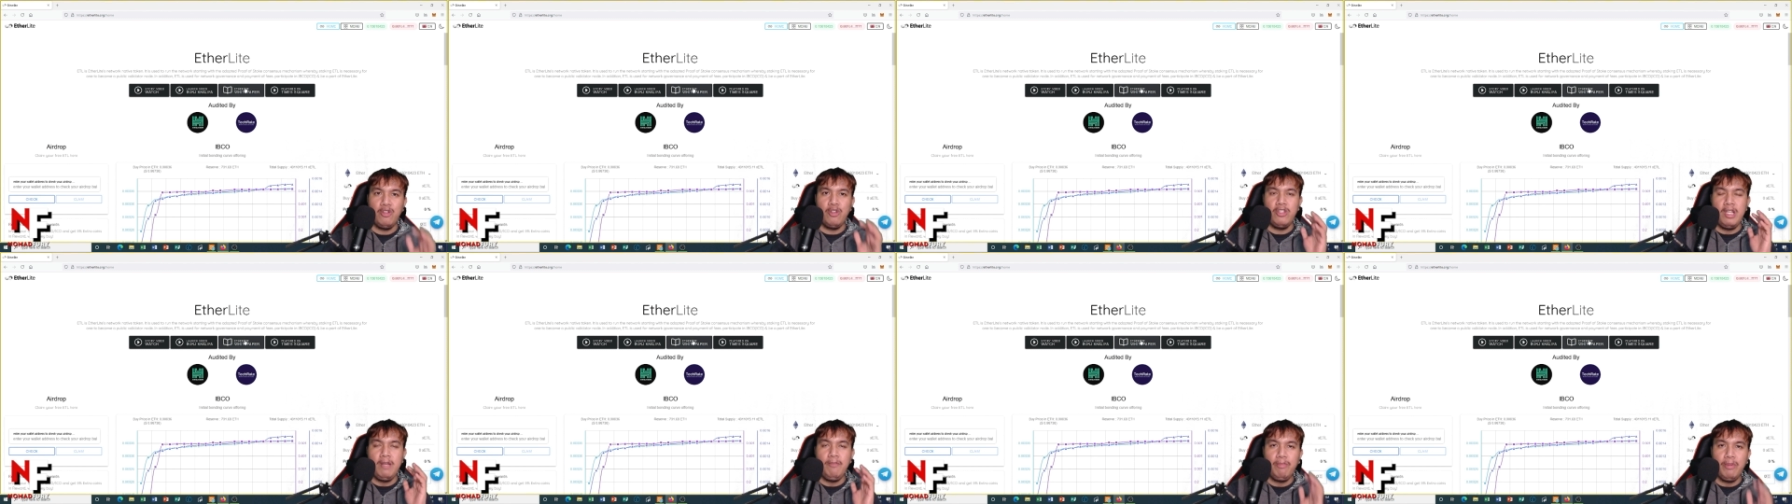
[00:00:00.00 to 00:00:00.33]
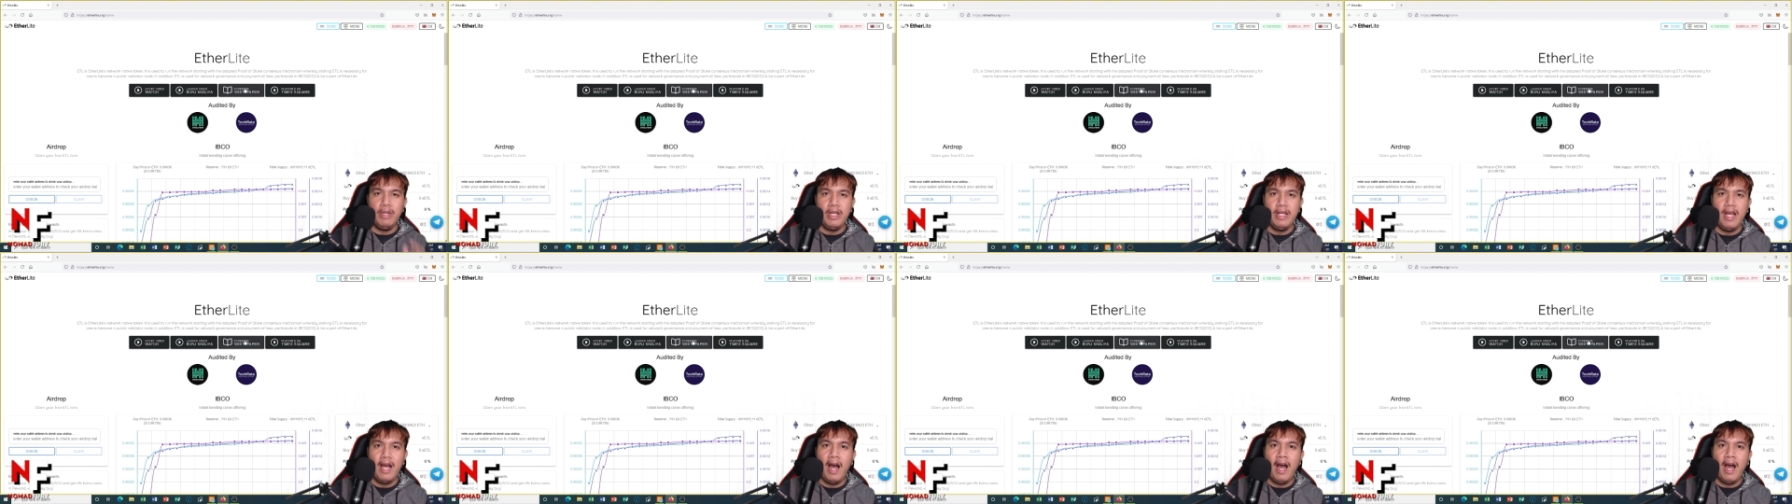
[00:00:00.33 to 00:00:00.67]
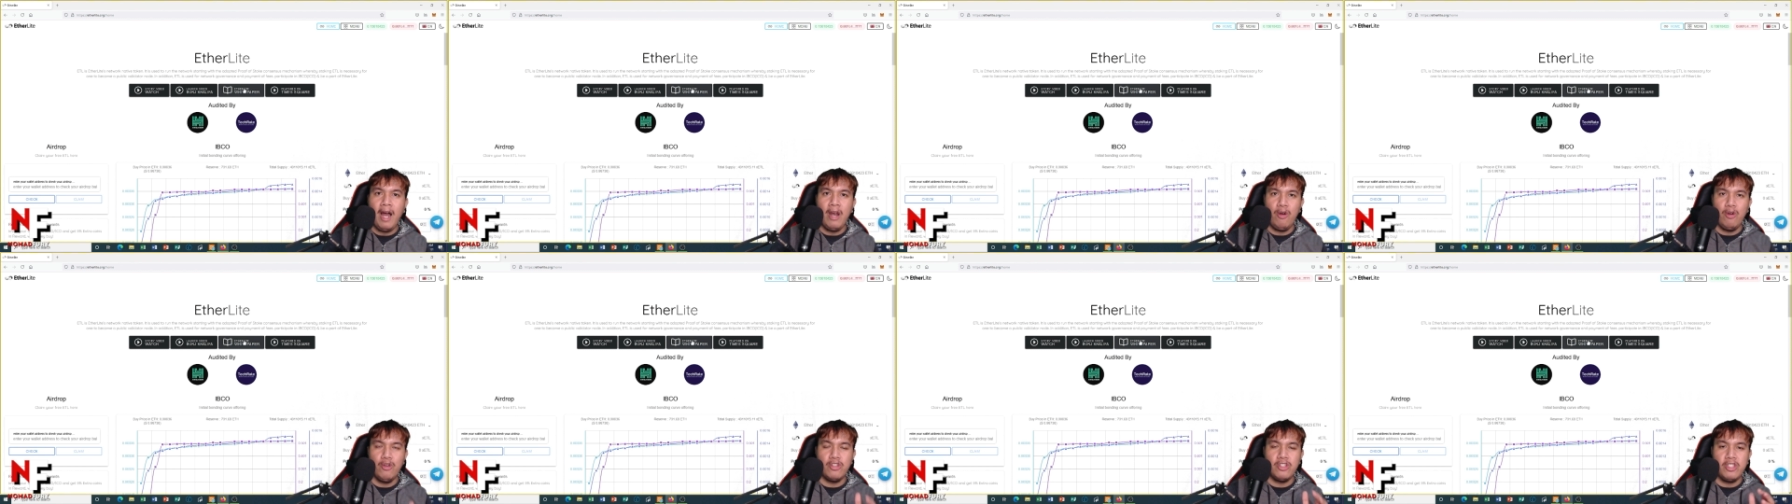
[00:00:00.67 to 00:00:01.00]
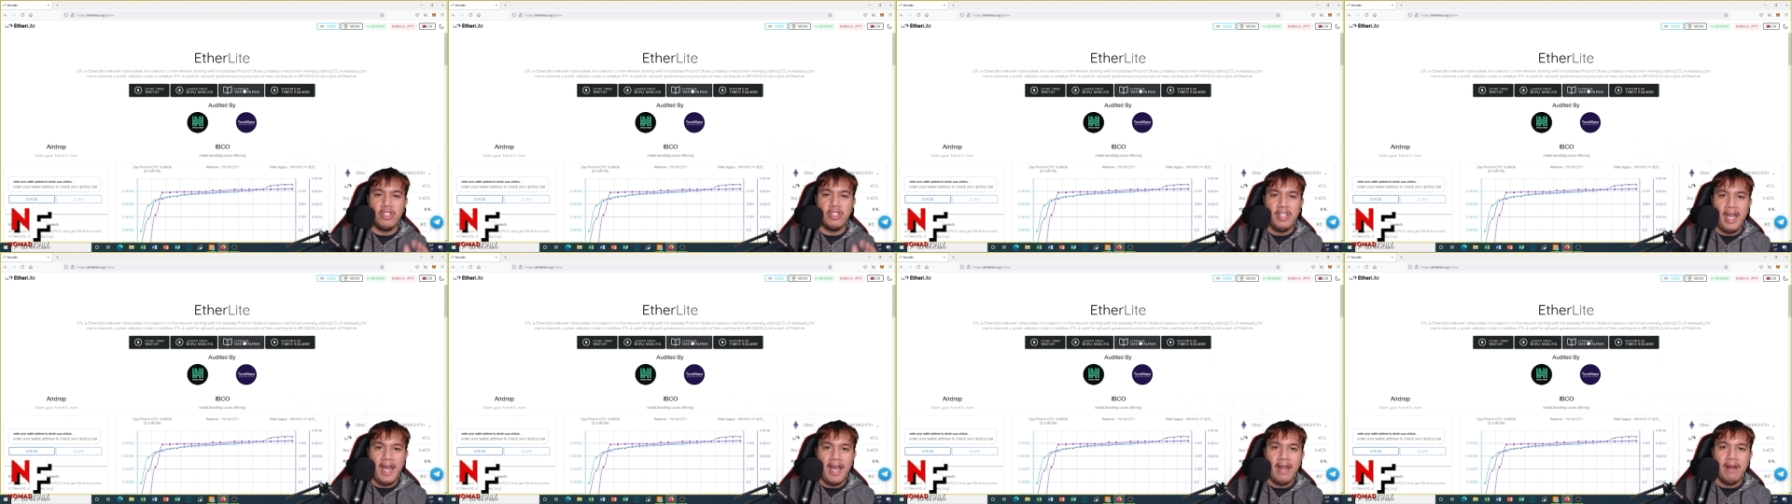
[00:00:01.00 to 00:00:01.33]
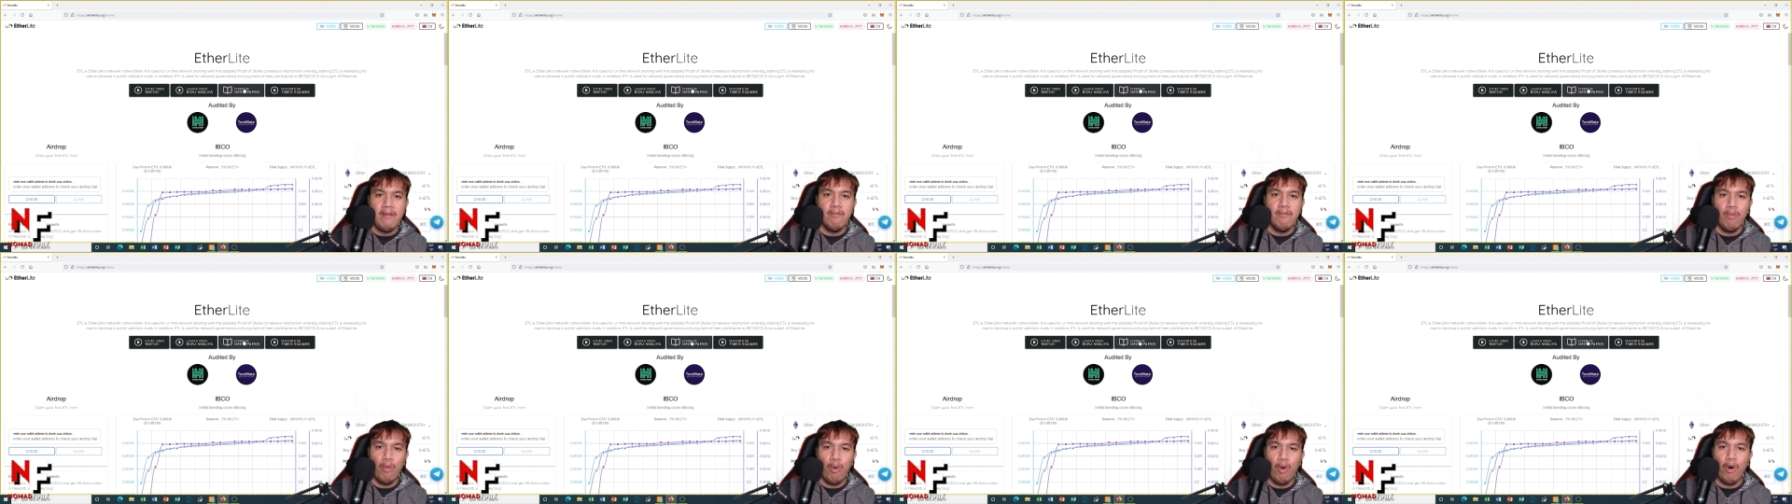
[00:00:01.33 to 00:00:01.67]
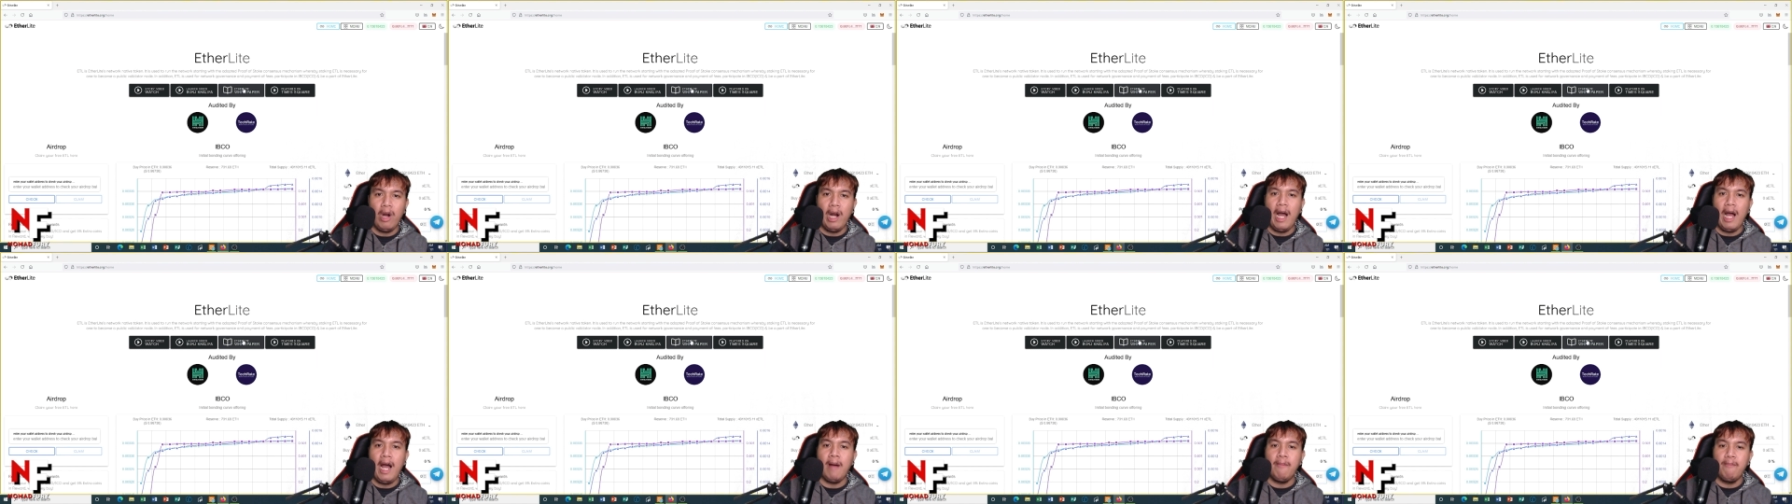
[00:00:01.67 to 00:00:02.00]
to deeply understand
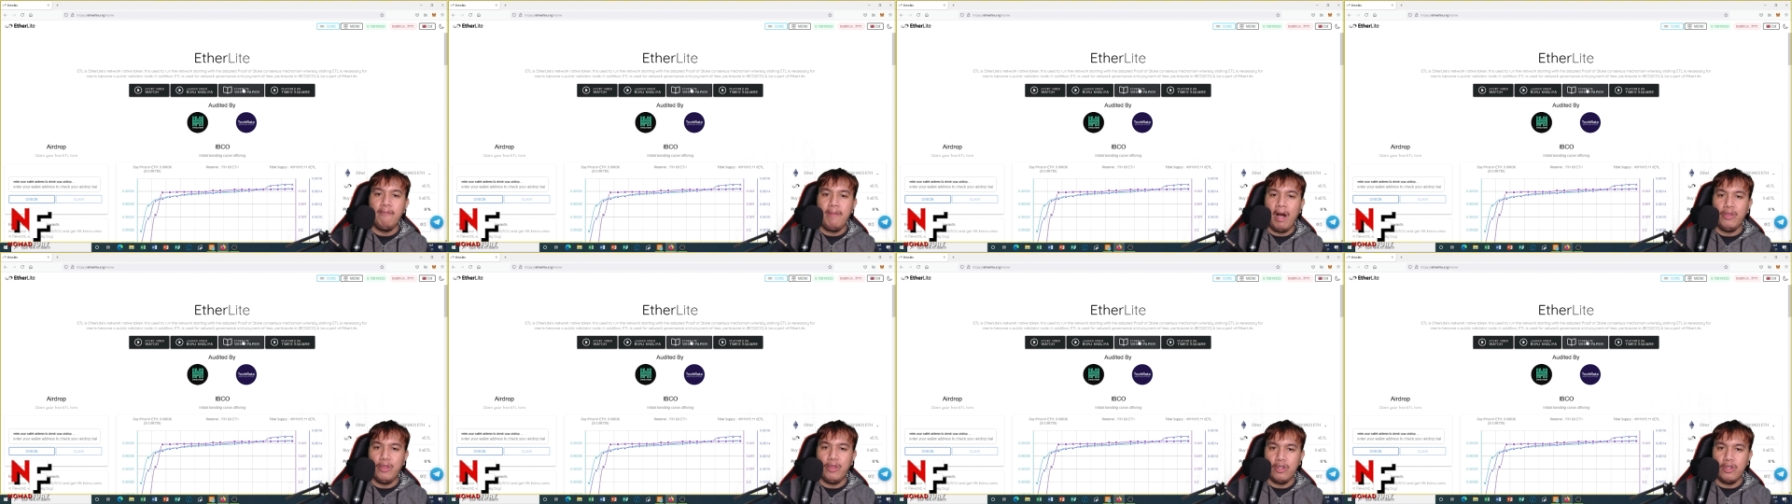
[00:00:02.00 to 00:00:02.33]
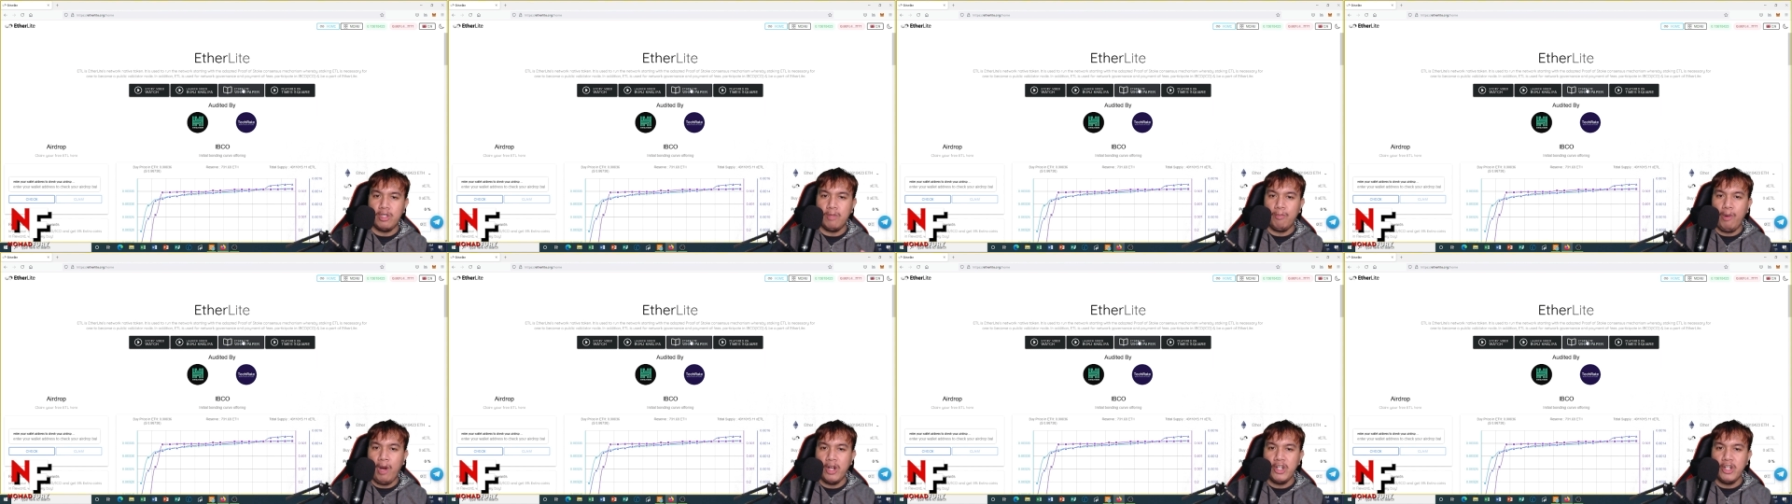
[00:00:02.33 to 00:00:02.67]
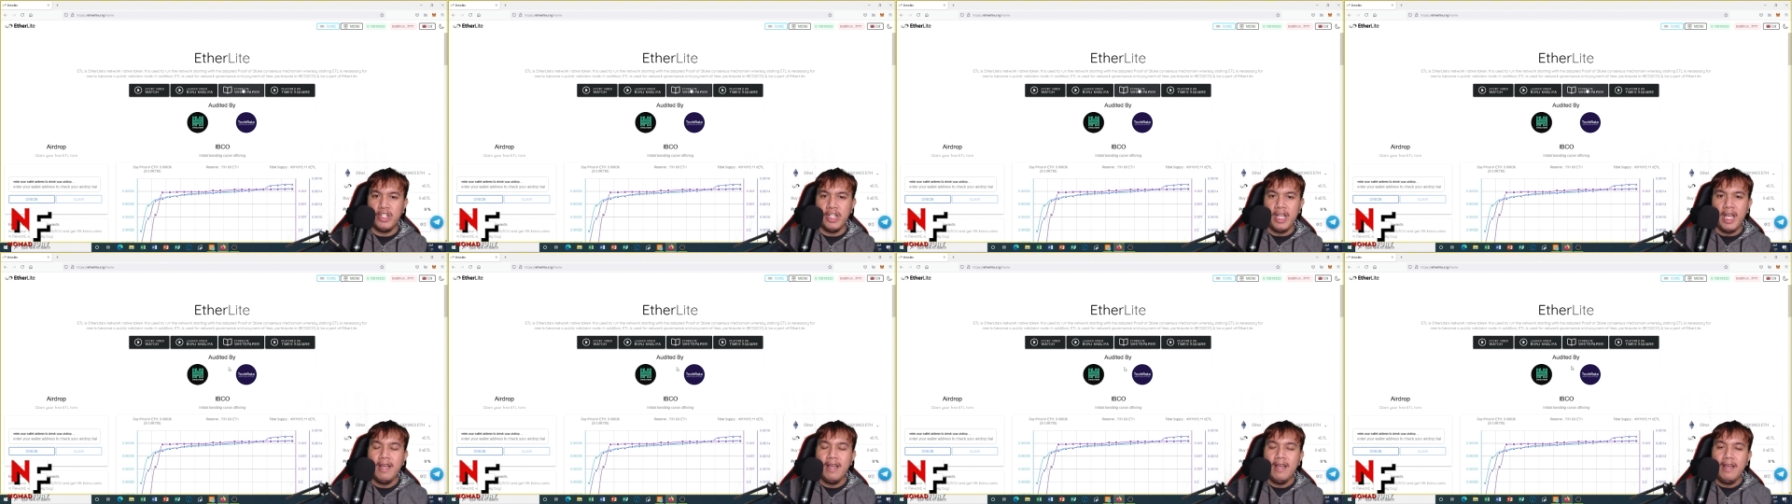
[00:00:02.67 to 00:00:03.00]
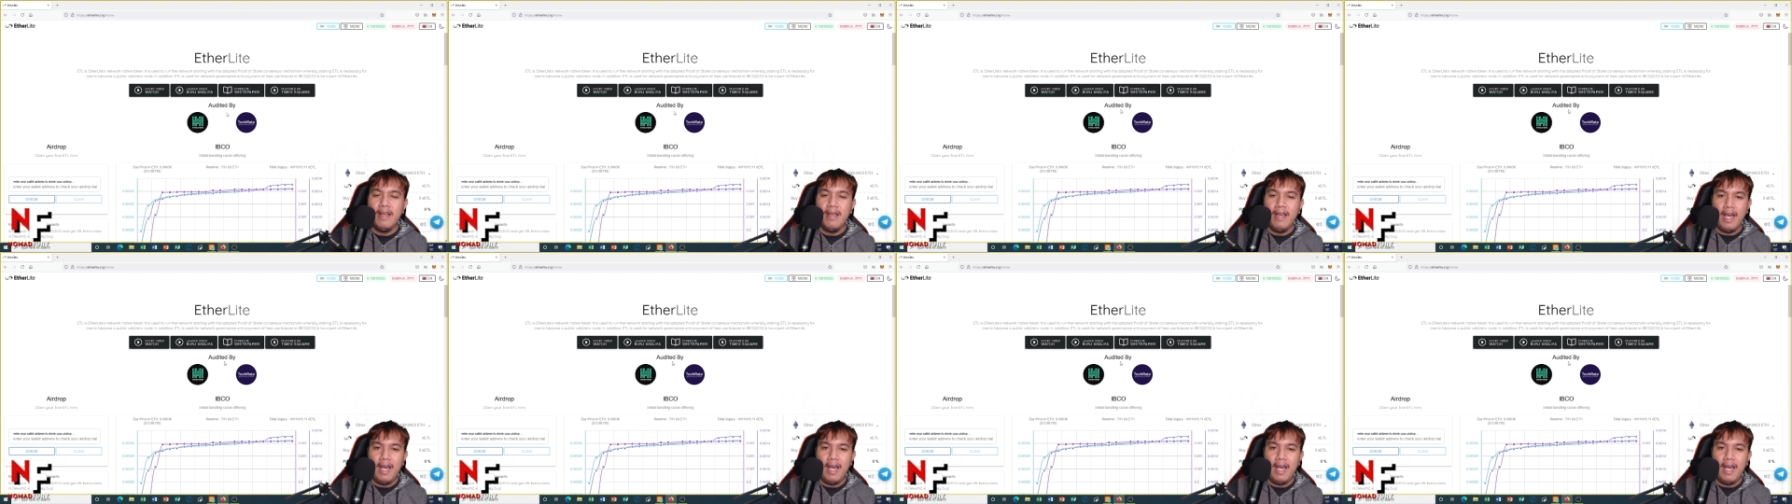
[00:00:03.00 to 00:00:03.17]
more about this project.